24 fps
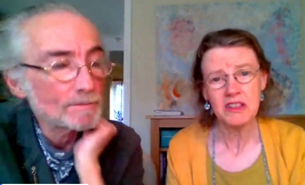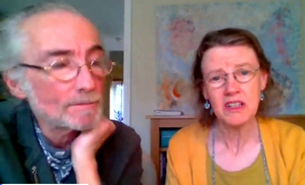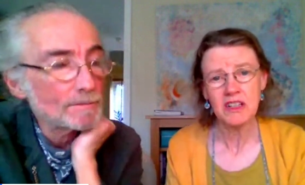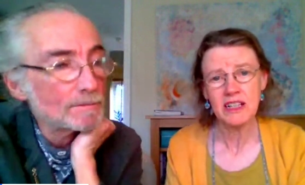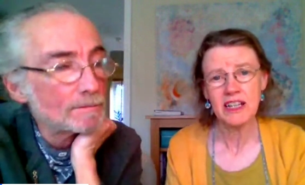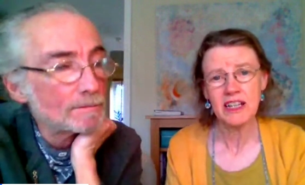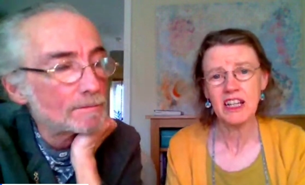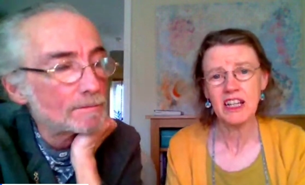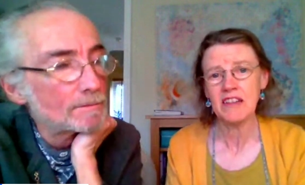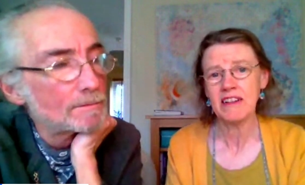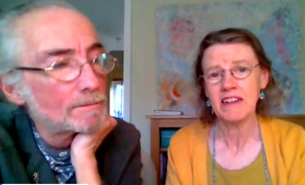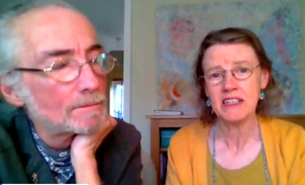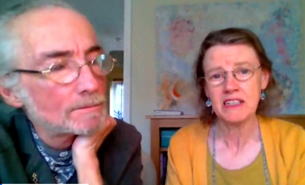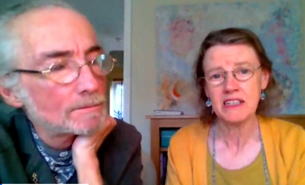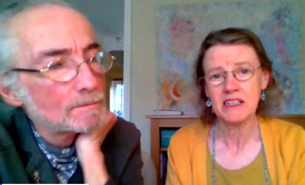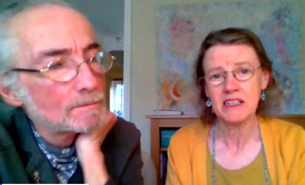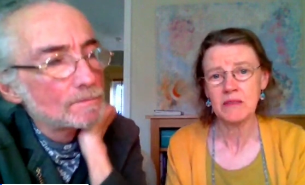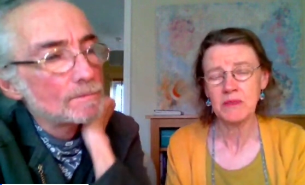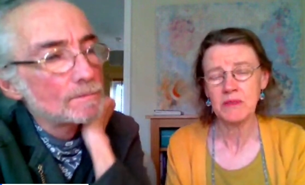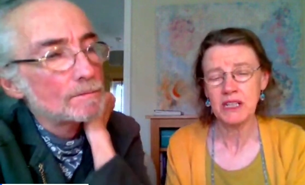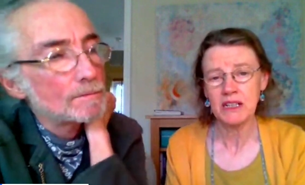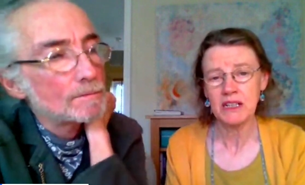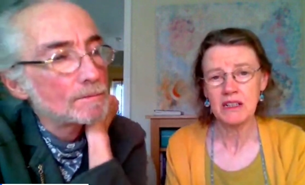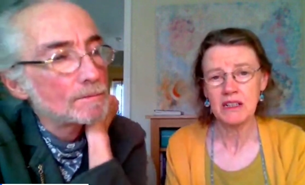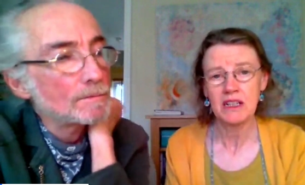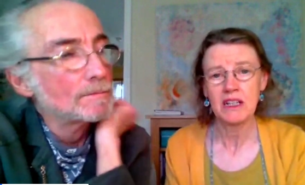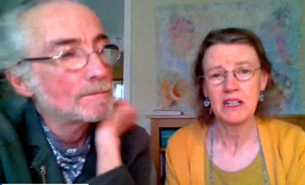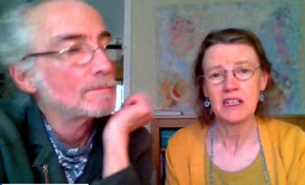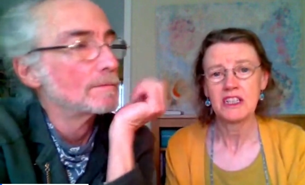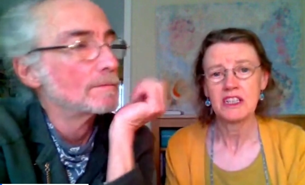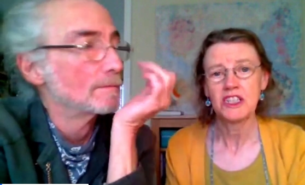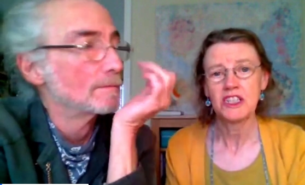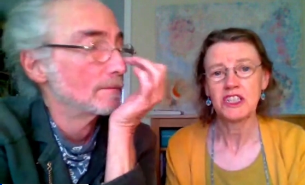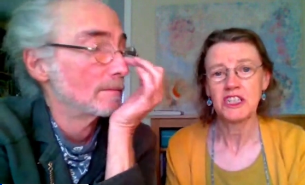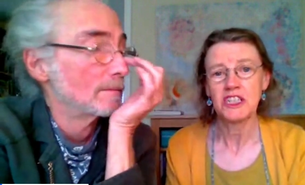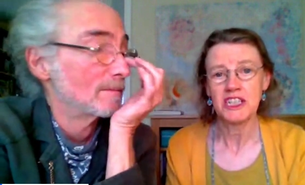Speaker 1: you don't get your act together, mate,
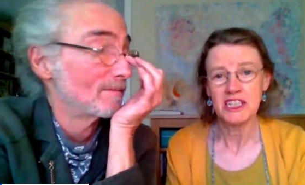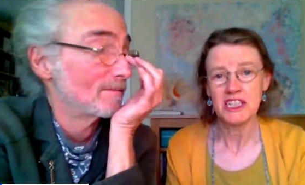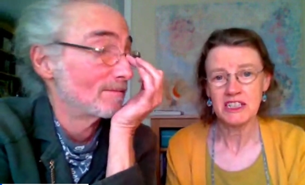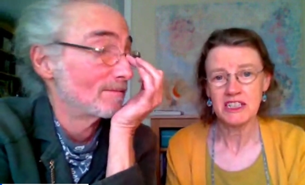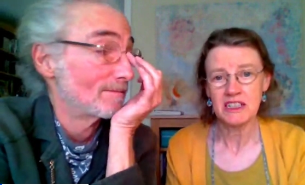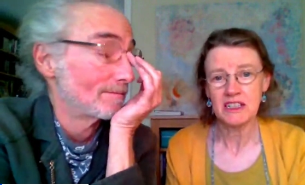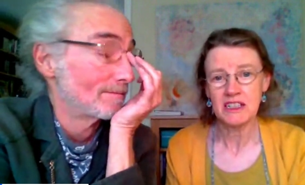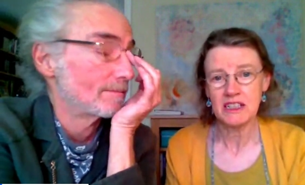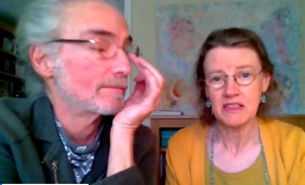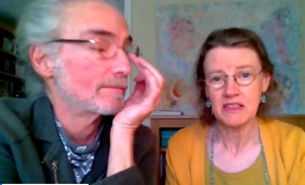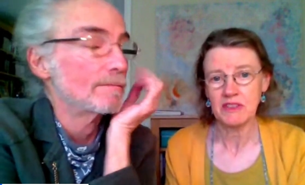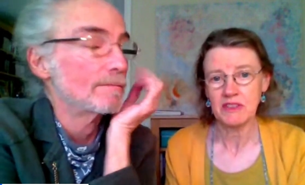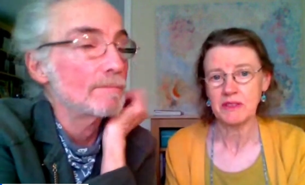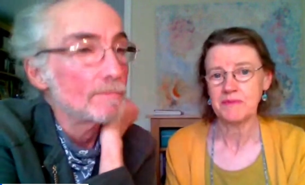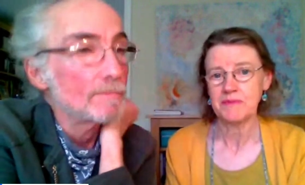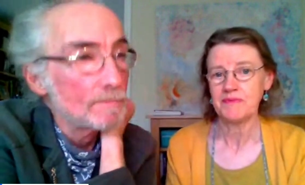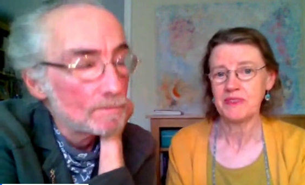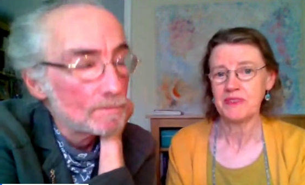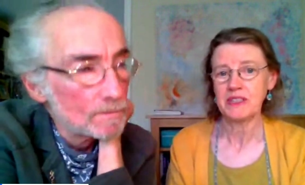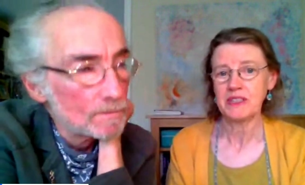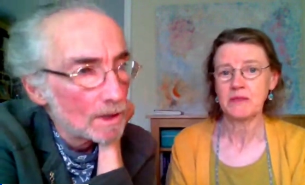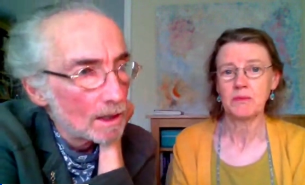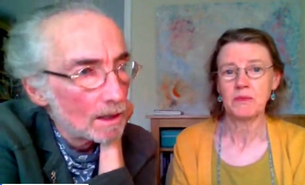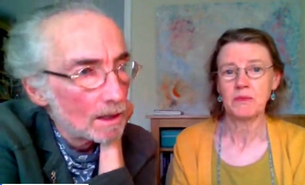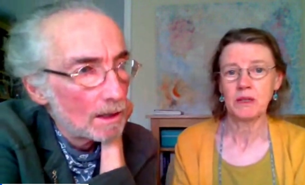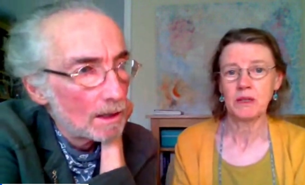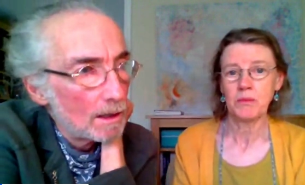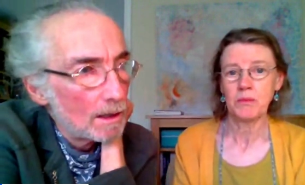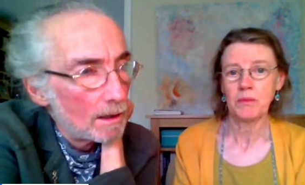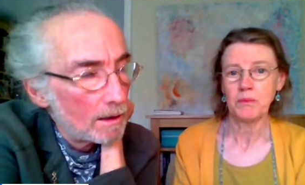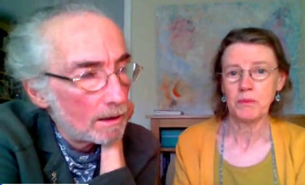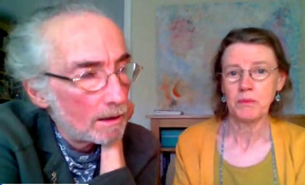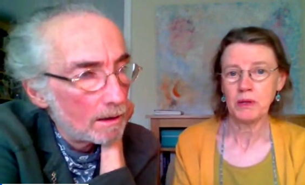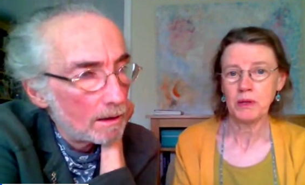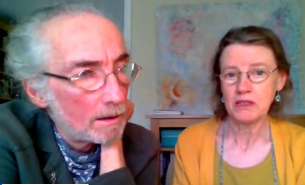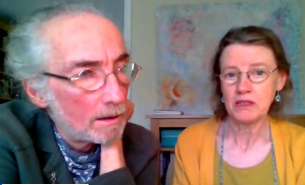she's going to leave you. That's
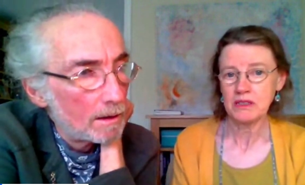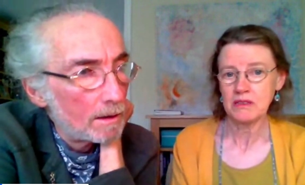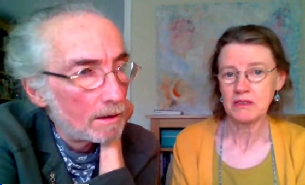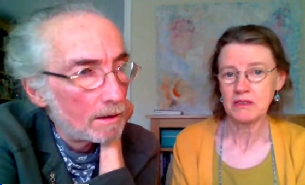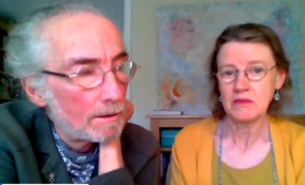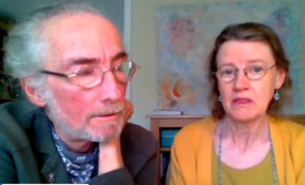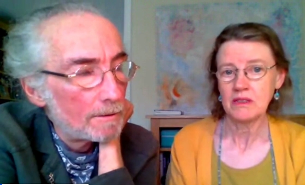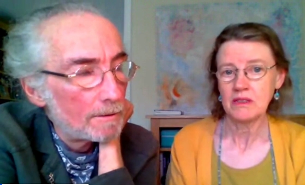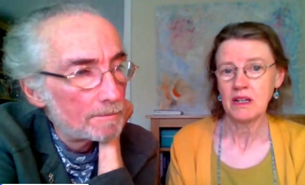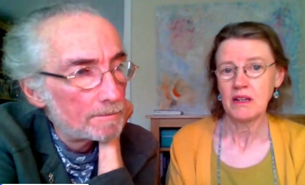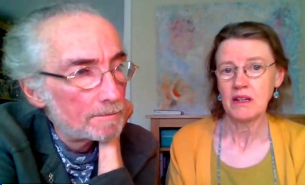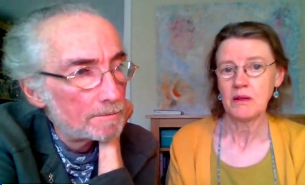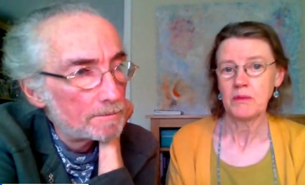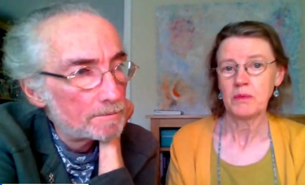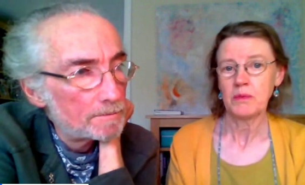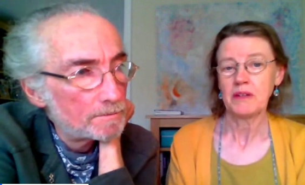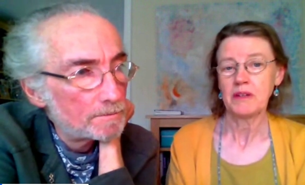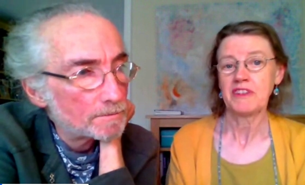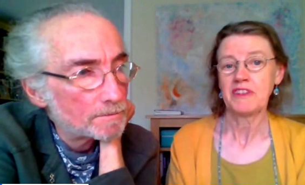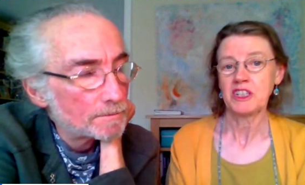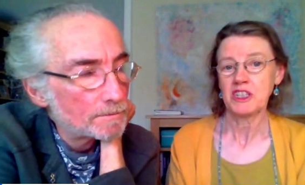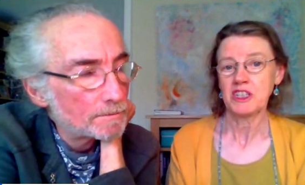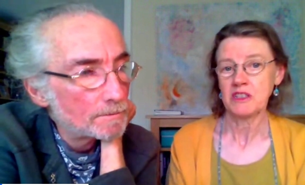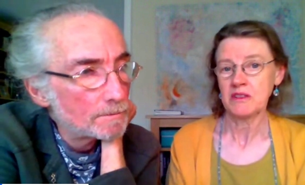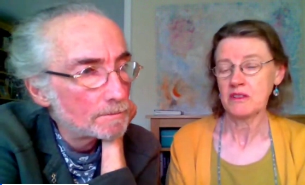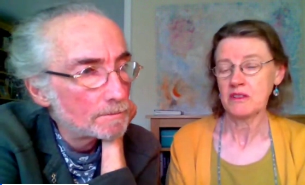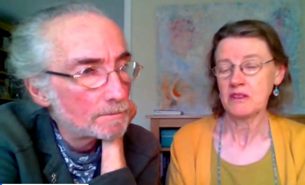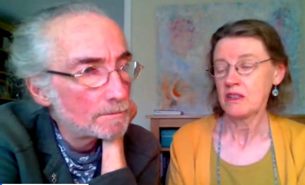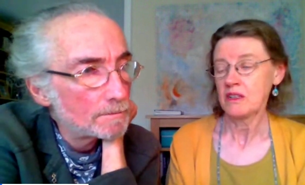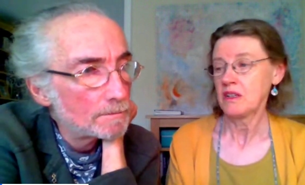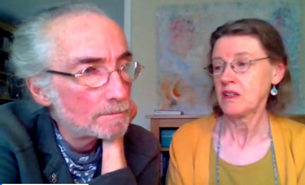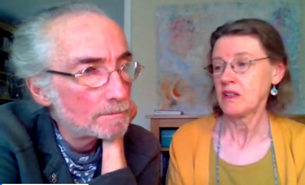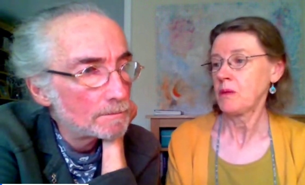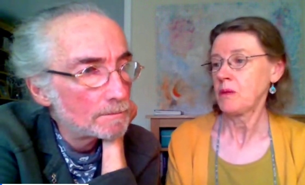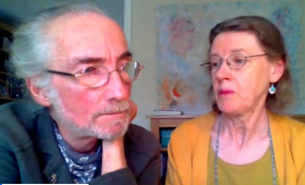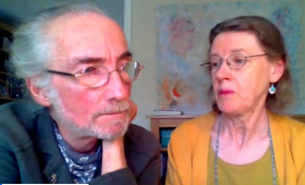my personal,
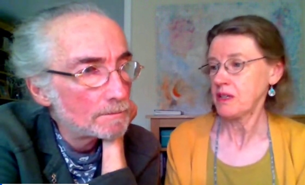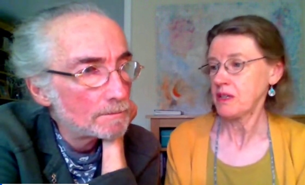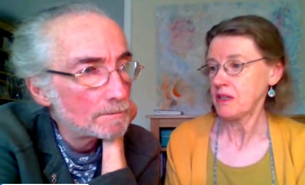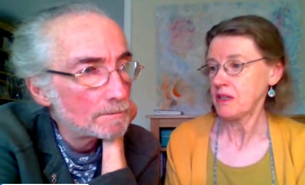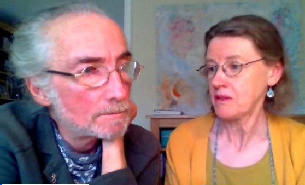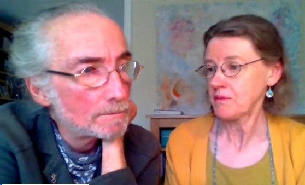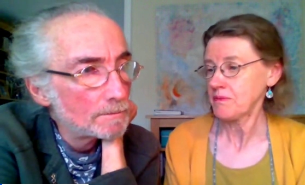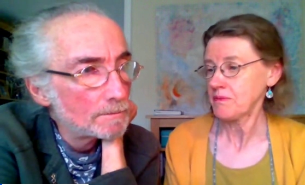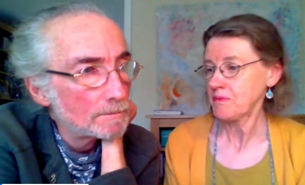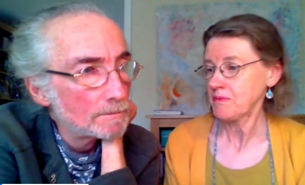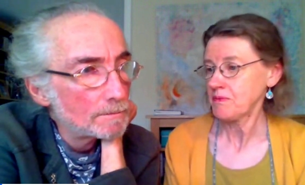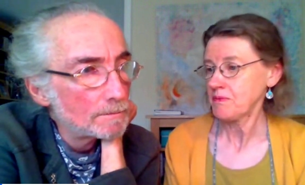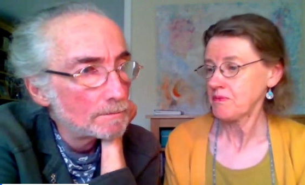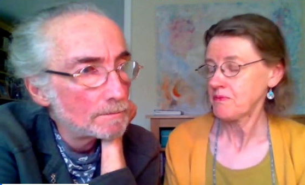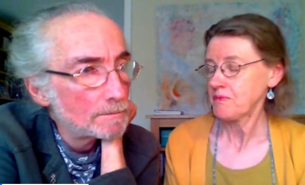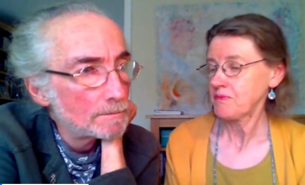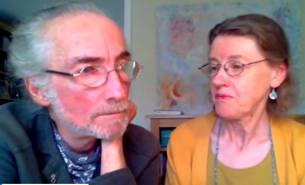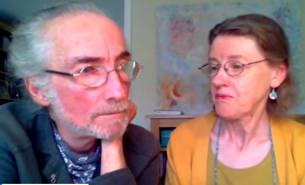professional opinion.